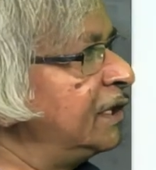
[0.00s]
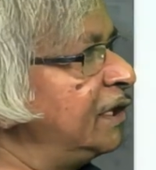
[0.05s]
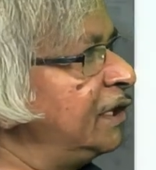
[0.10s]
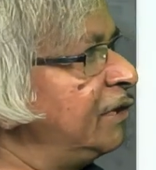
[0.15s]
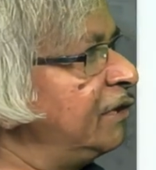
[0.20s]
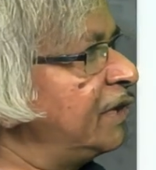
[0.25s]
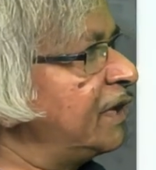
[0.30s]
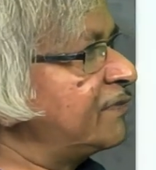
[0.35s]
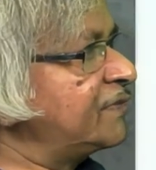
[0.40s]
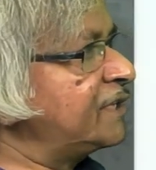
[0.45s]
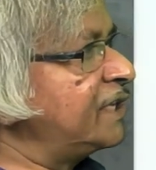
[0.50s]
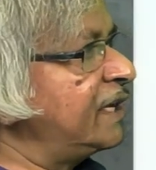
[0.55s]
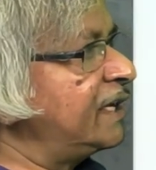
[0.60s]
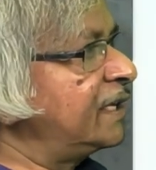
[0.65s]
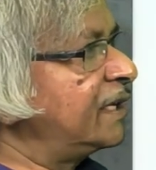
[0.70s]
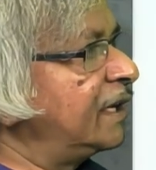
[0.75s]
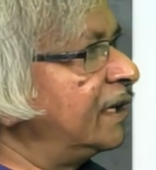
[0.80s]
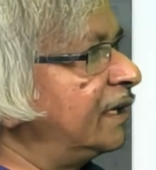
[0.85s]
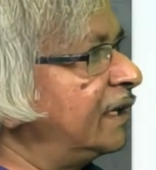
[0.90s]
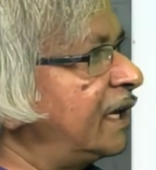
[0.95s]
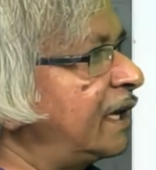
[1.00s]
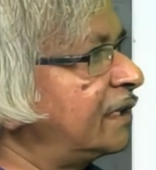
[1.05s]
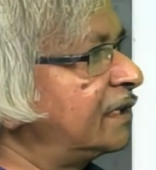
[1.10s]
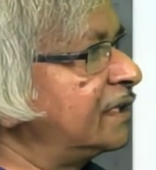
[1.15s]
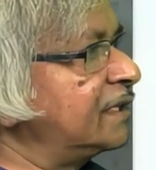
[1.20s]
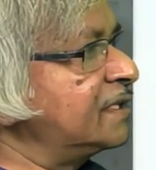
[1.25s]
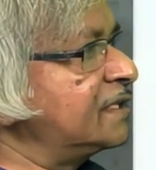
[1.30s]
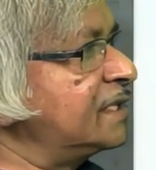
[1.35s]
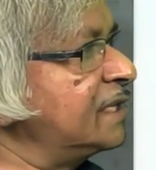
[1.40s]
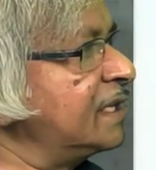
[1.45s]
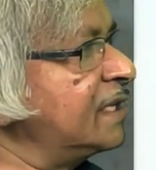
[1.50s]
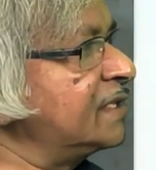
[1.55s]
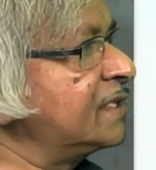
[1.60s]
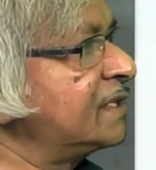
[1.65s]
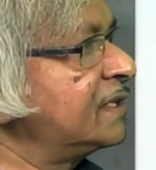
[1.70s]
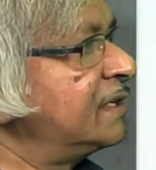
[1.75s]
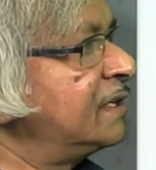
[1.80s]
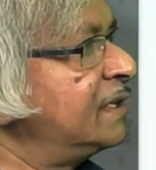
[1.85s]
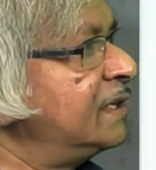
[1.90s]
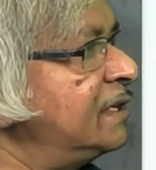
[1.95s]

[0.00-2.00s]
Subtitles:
you would have said conductance is